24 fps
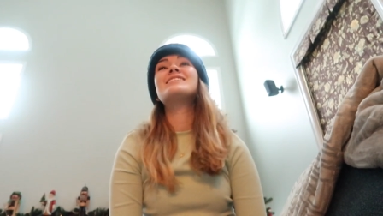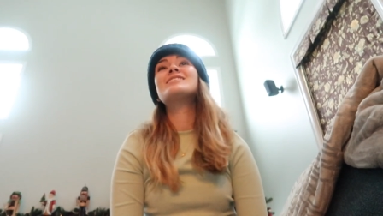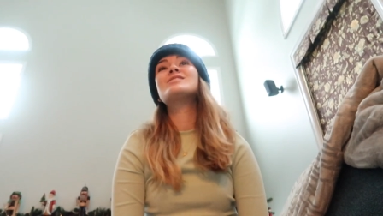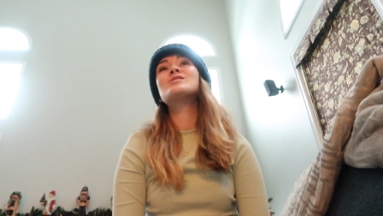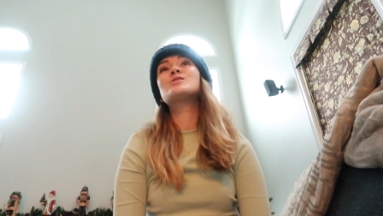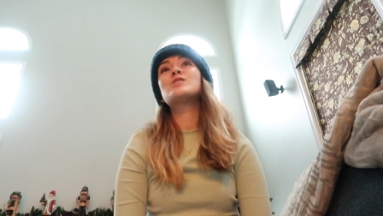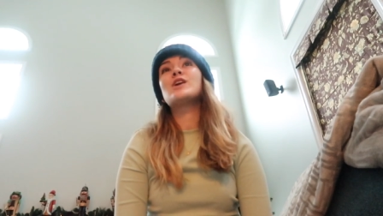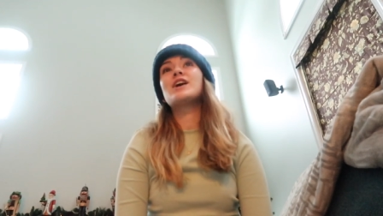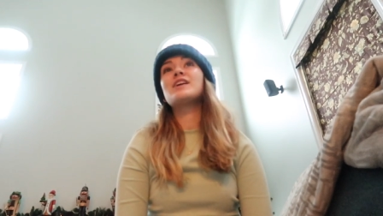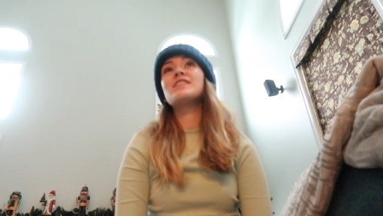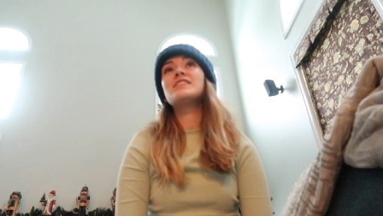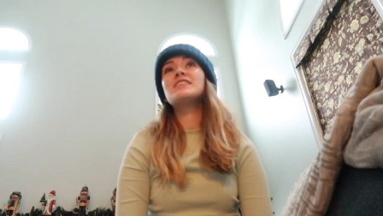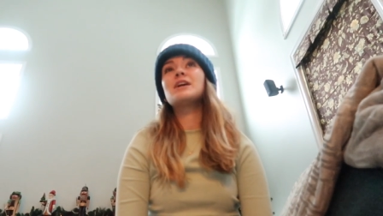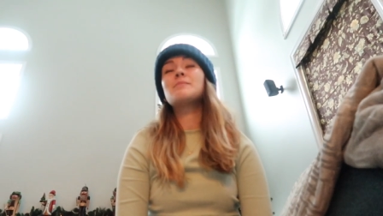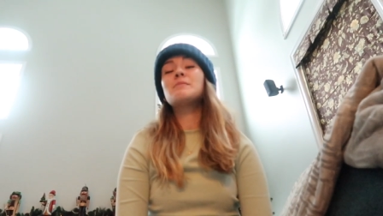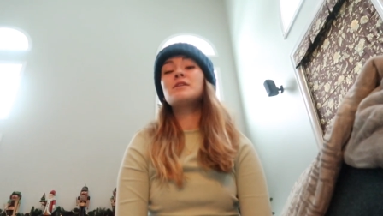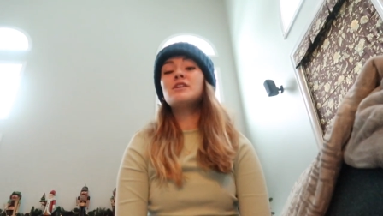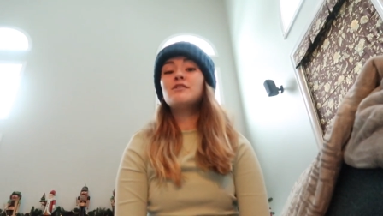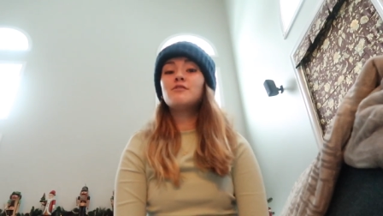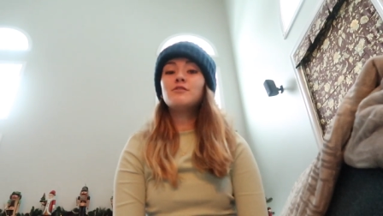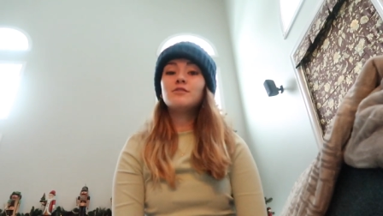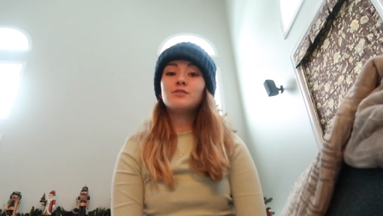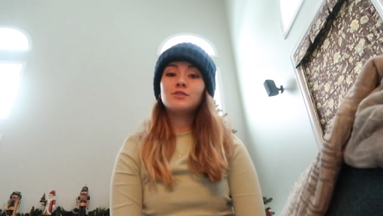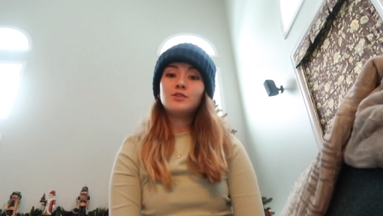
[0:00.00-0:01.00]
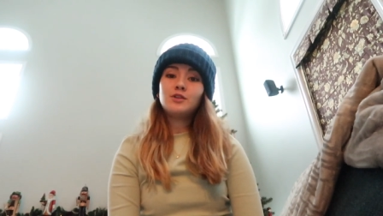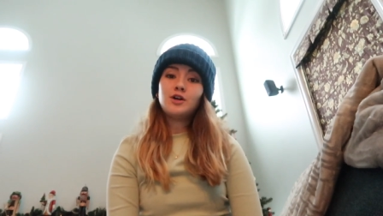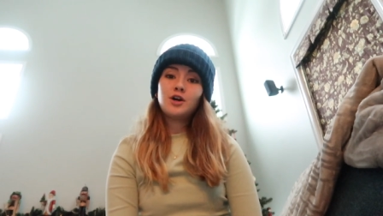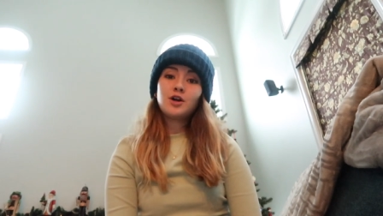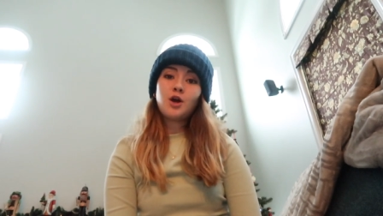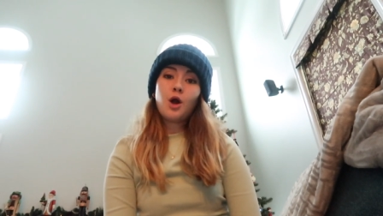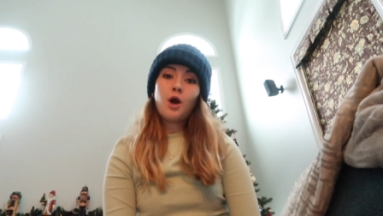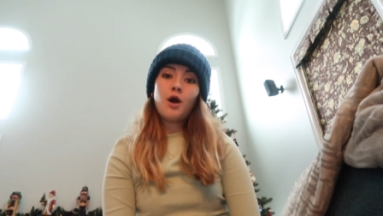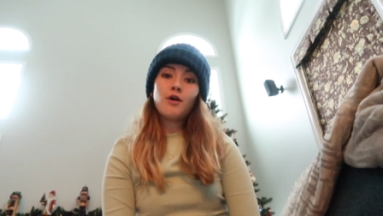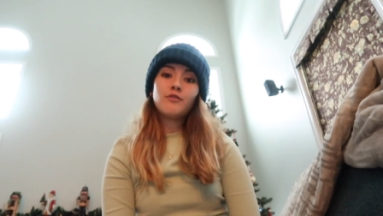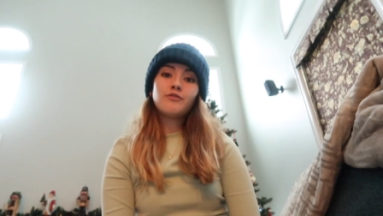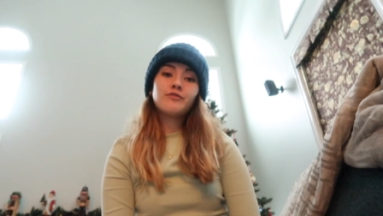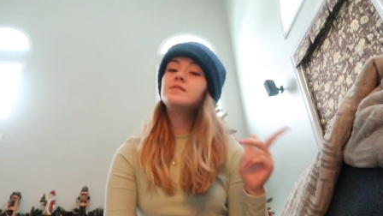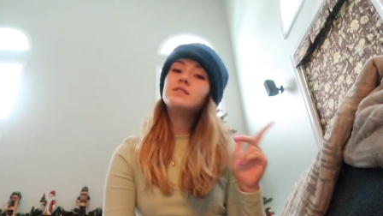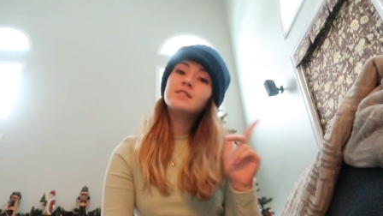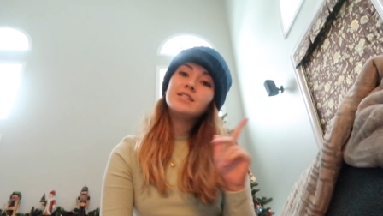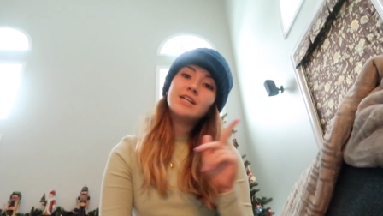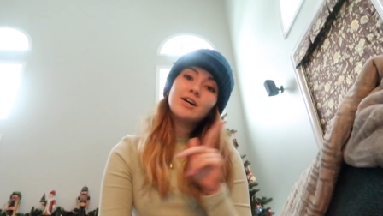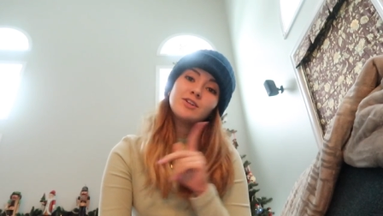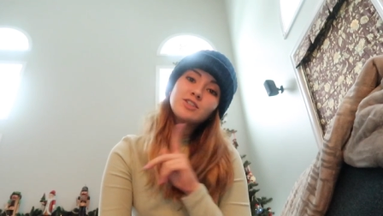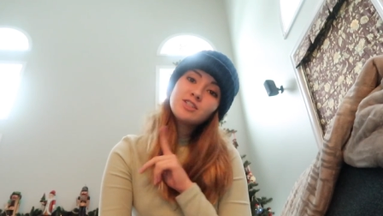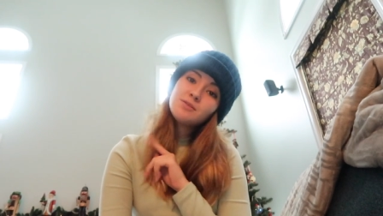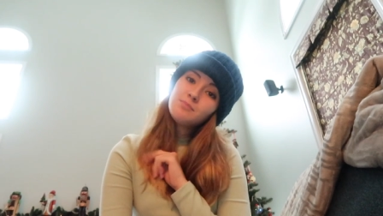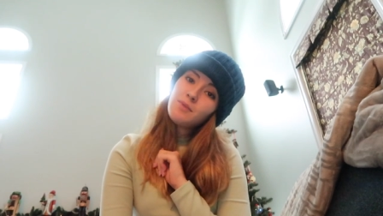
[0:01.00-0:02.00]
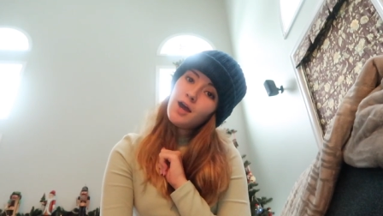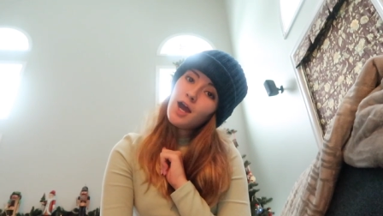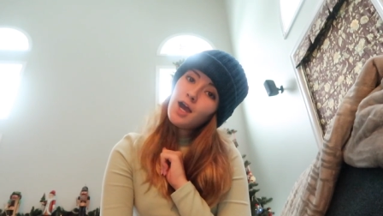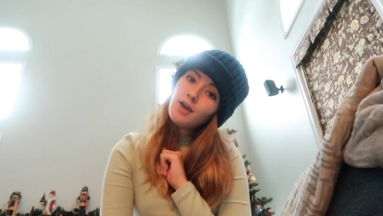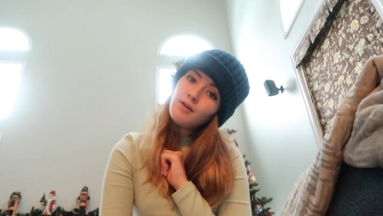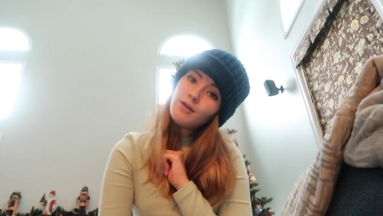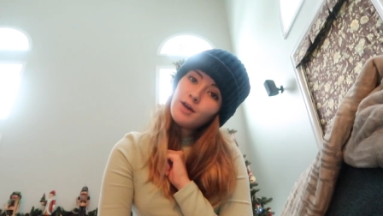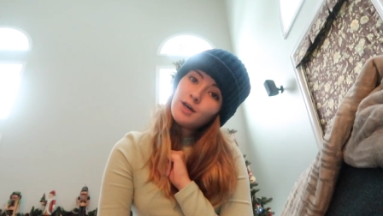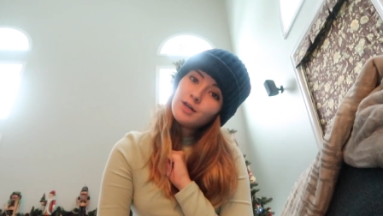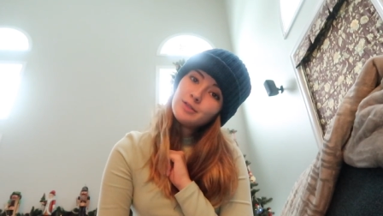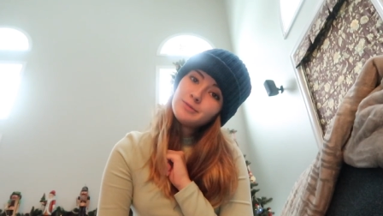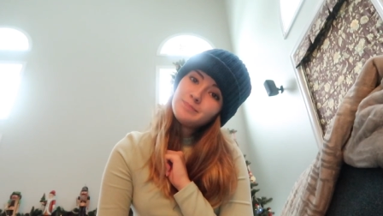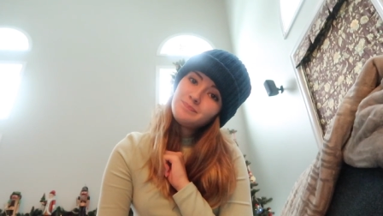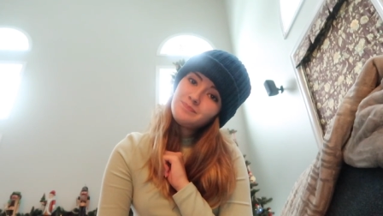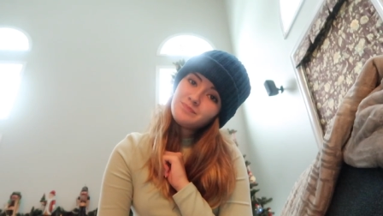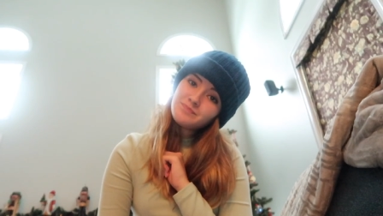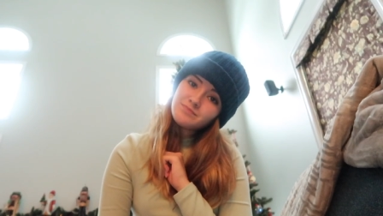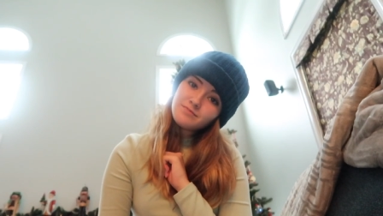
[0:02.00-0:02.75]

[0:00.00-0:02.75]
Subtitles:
So I think I'm gonna log off. See y'all tomorrow